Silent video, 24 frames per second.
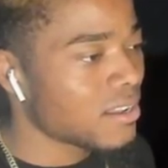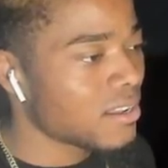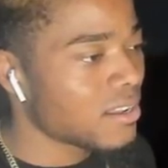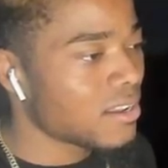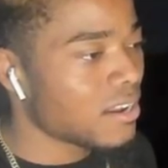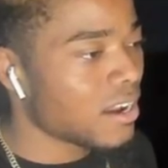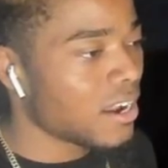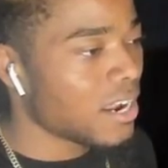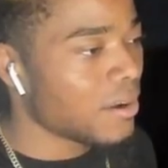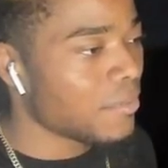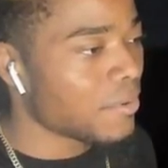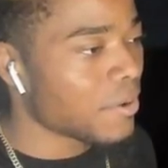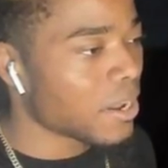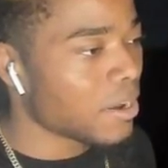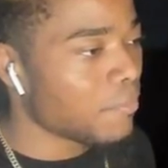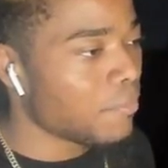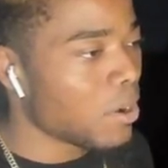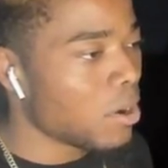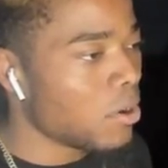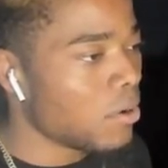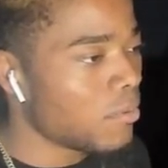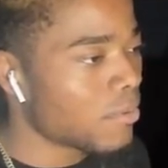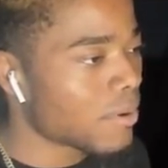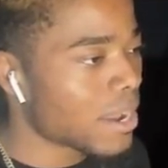All right, here we go.
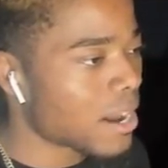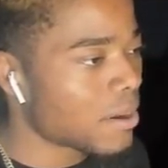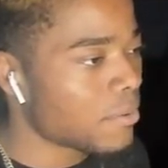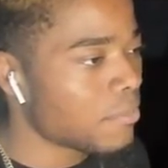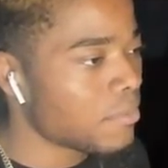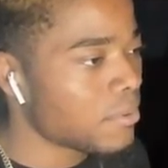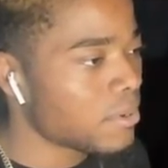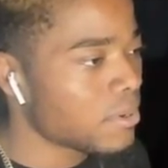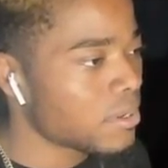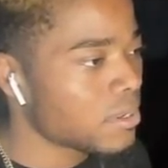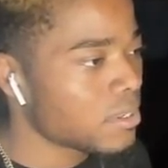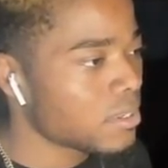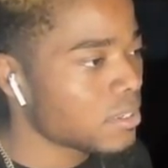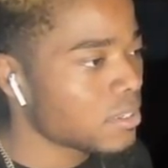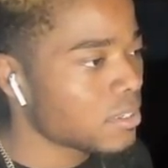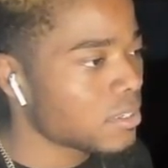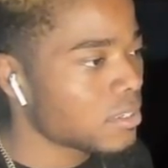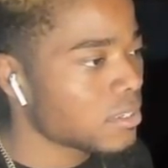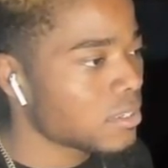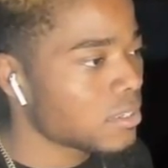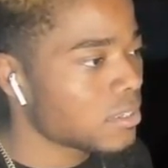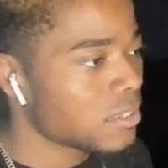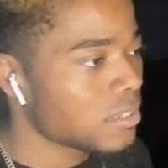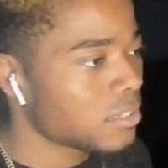Boom, got him.
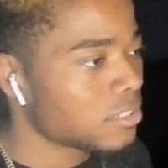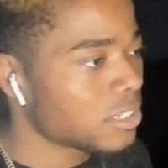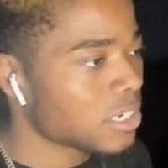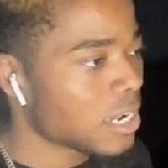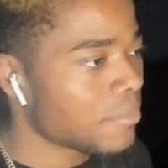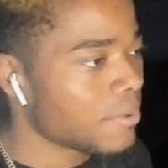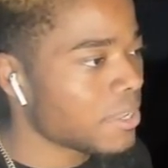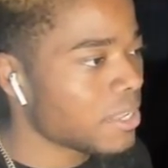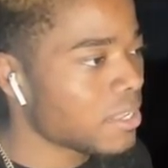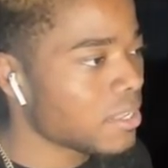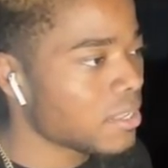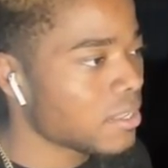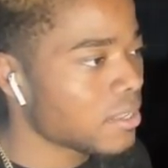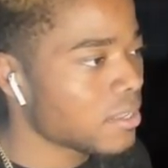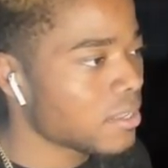Tommy.